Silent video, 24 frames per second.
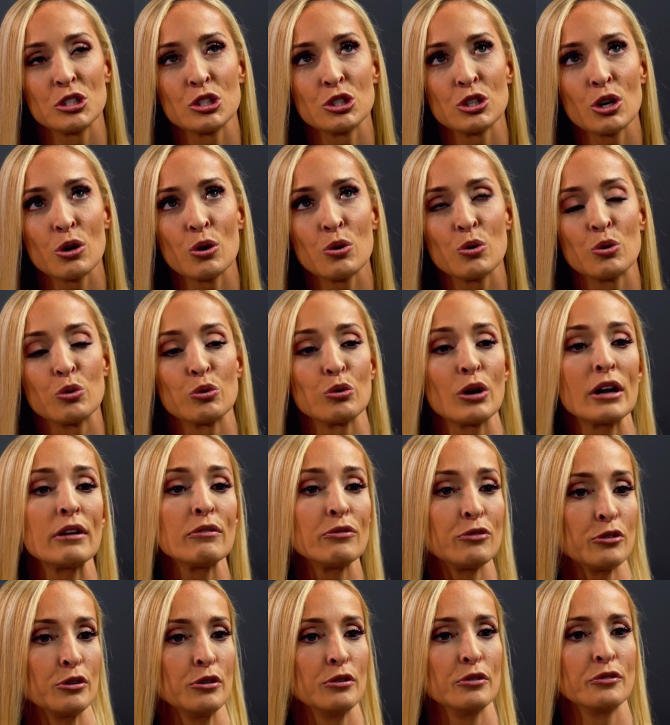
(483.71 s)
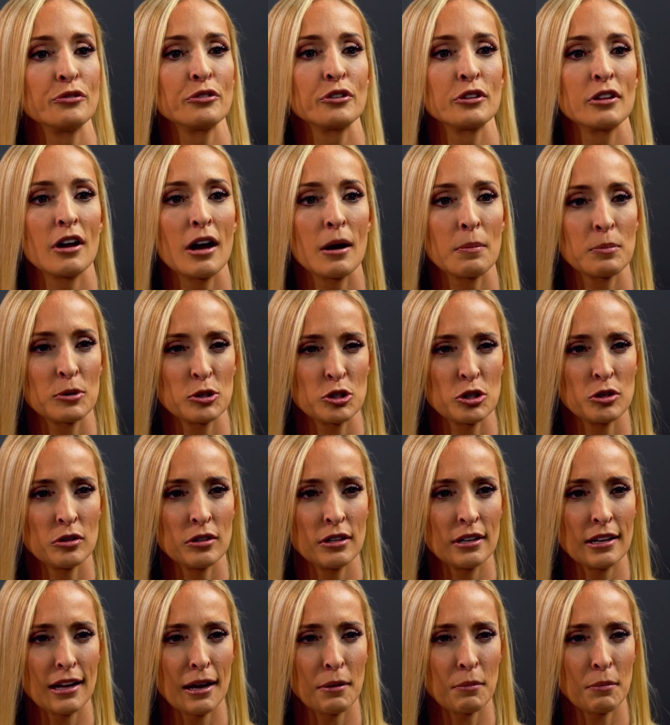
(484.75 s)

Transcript: so grateful for the opportunity.